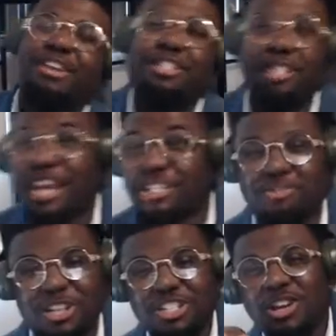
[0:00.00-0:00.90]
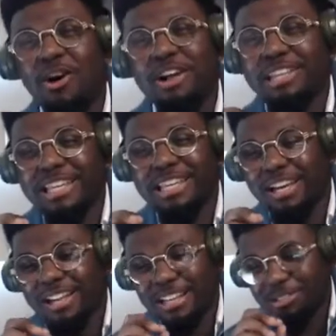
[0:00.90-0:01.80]
especially on the,
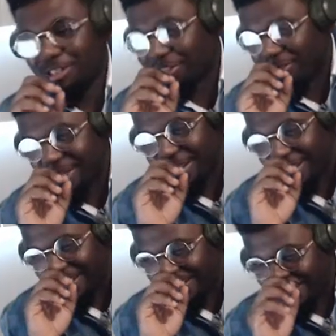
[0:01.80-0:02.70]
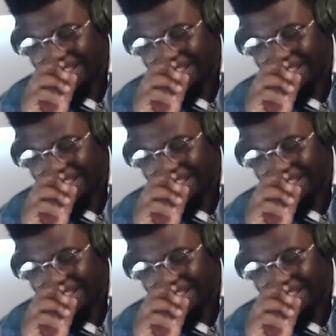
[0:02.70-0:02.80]
uh, especially on the, uh,